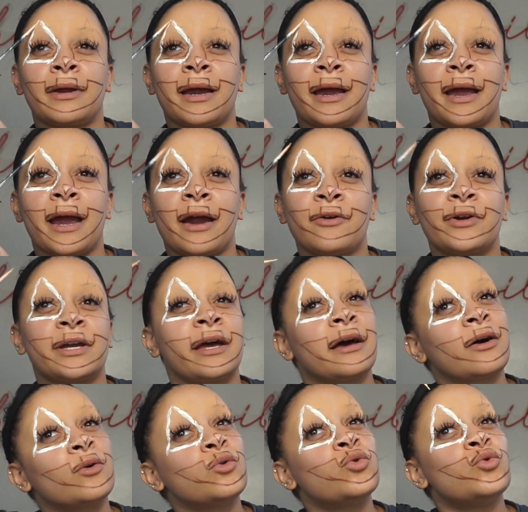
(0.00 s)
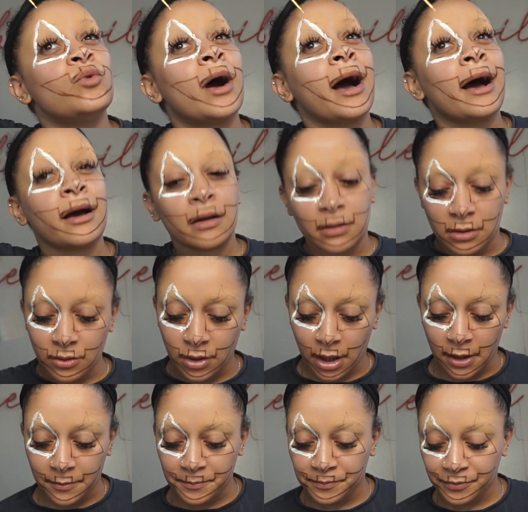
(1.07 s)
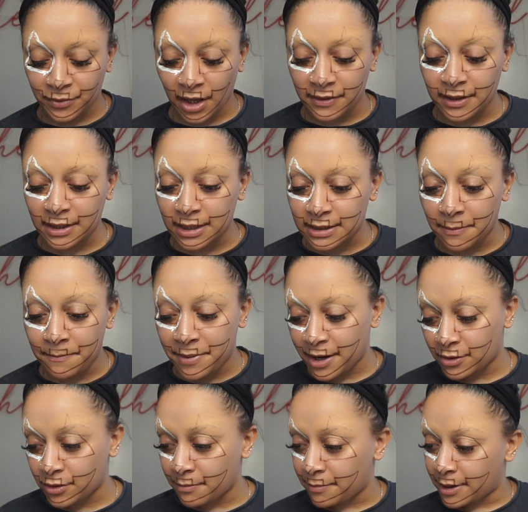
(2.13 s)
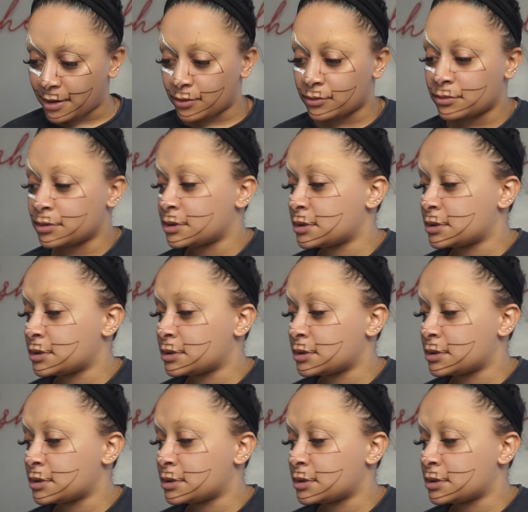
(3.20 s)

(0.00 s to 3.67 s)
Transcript: Ariel, hoo-ha. Okay, I think that's a better amount.